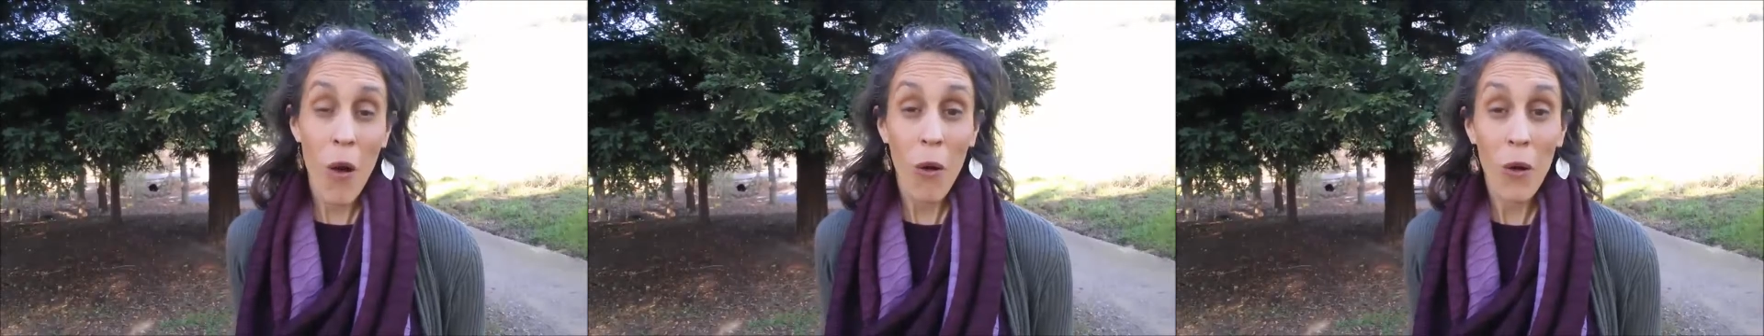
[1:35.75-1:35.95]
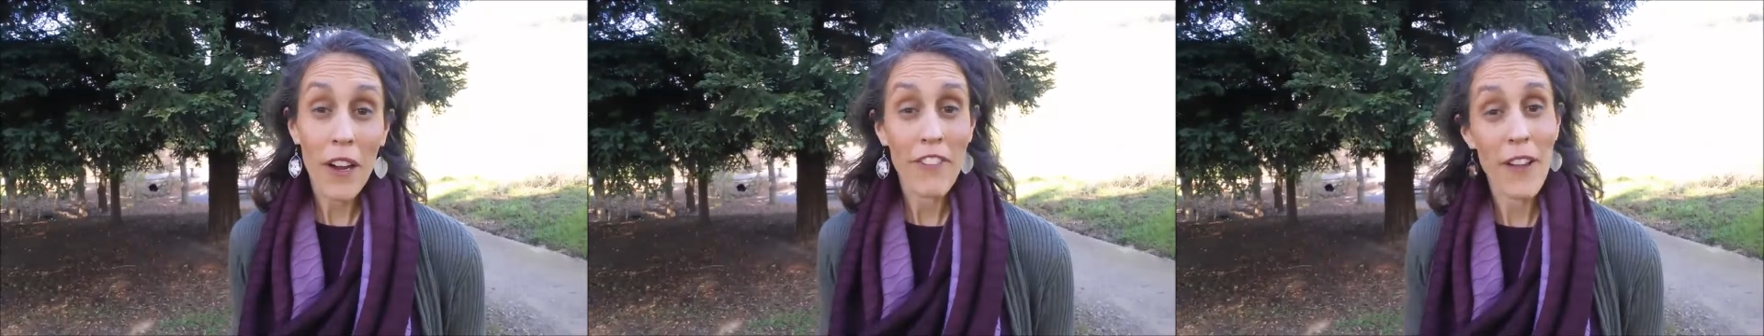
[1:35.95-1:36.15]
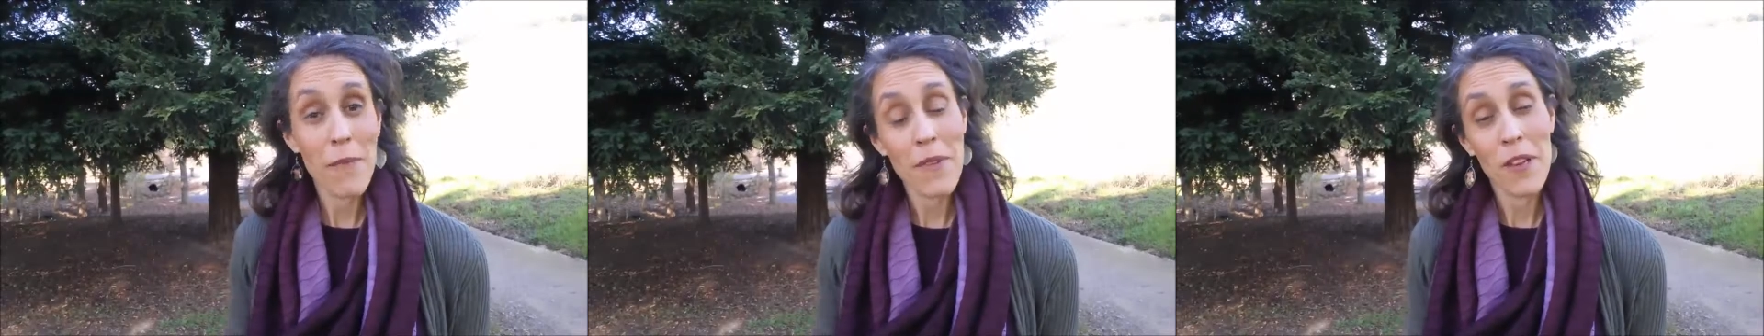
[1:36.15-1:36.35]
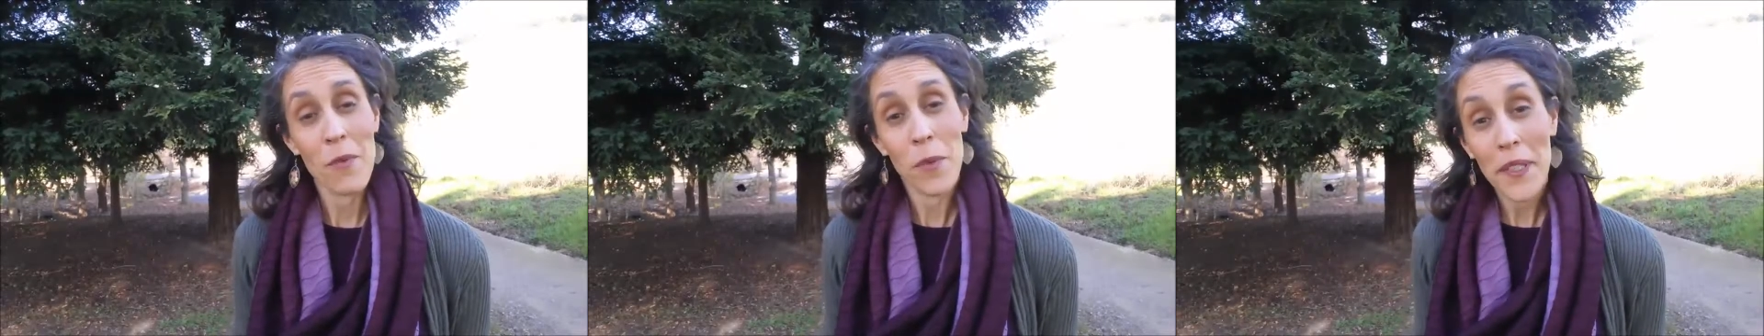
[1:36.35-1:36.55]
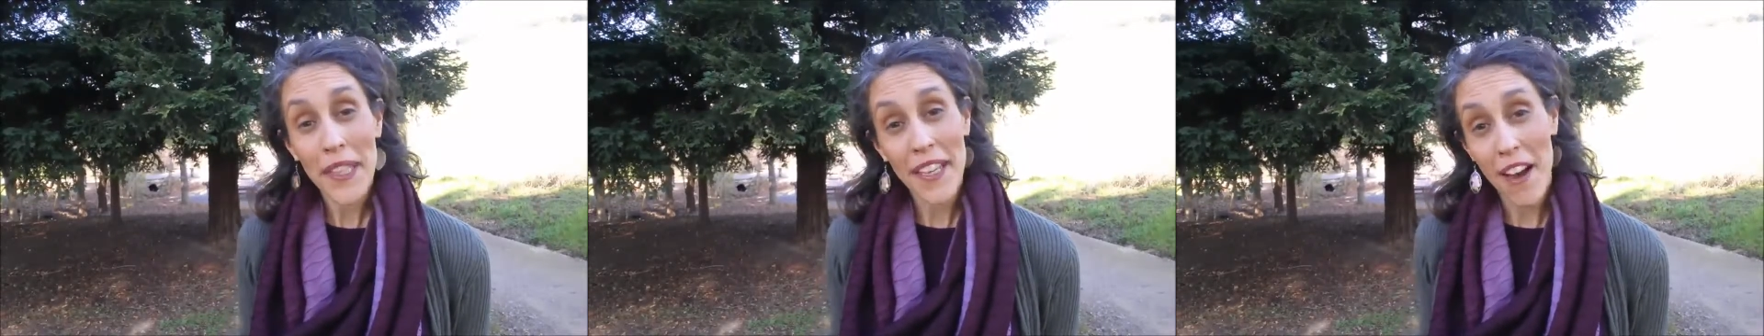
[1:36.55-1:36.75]
Or if I'm being a
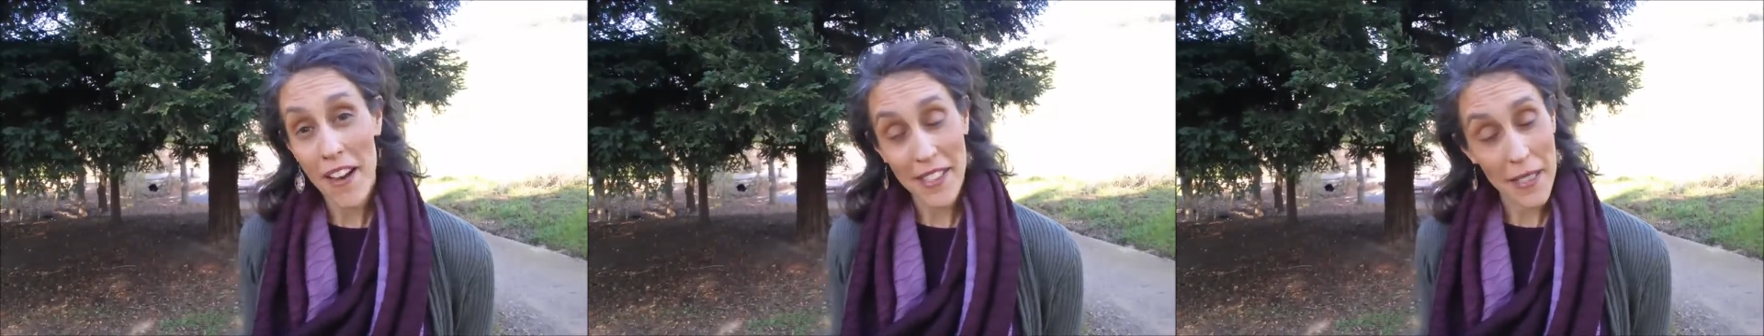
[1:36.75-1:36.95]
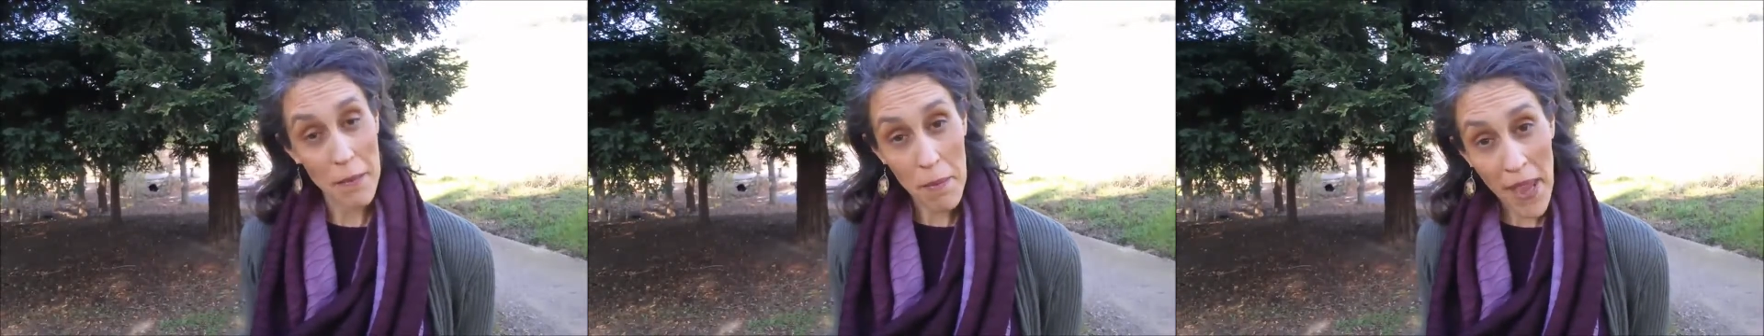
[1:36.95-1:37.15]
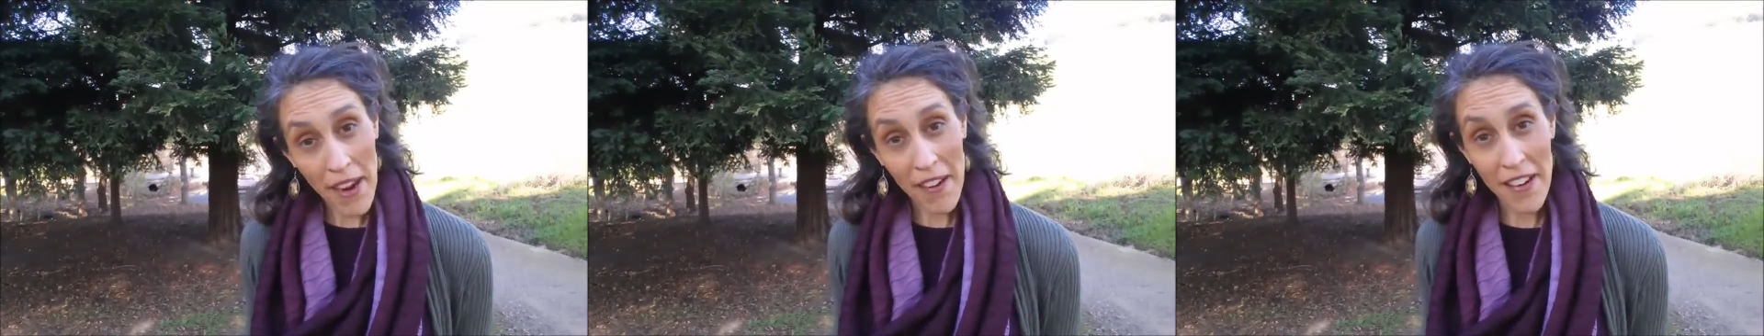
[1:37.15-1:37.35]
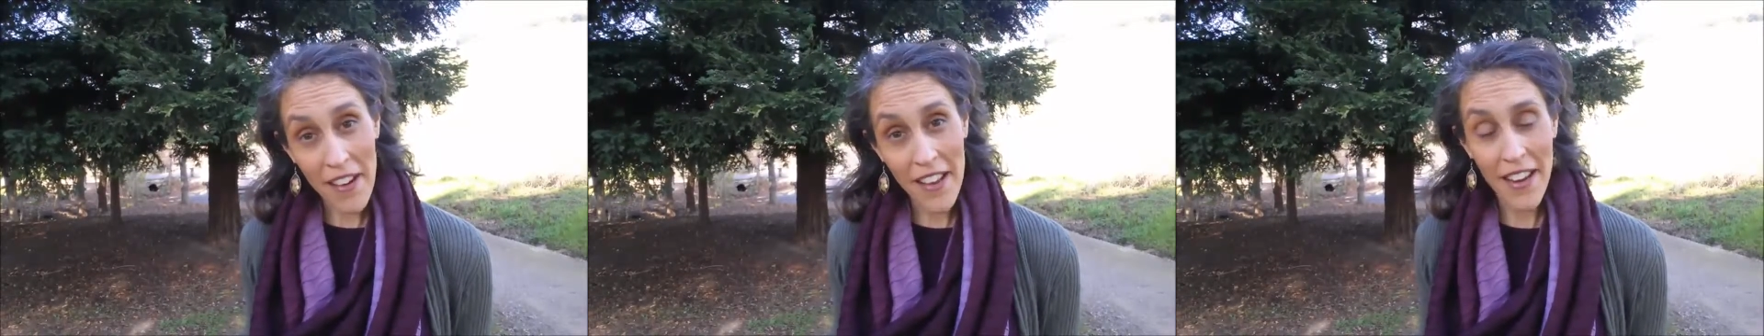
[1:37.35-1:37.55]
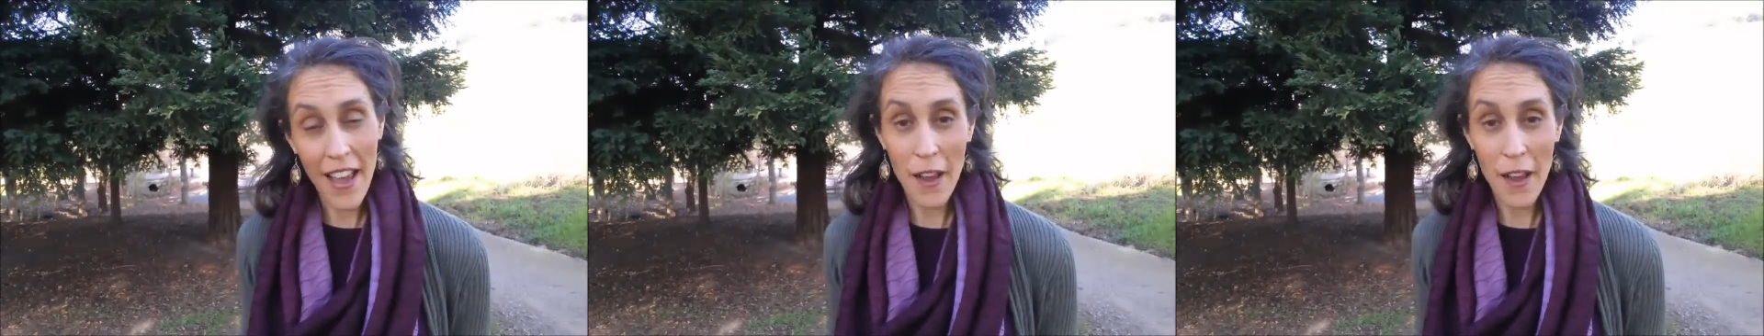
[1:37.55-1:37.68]
really awesome parent,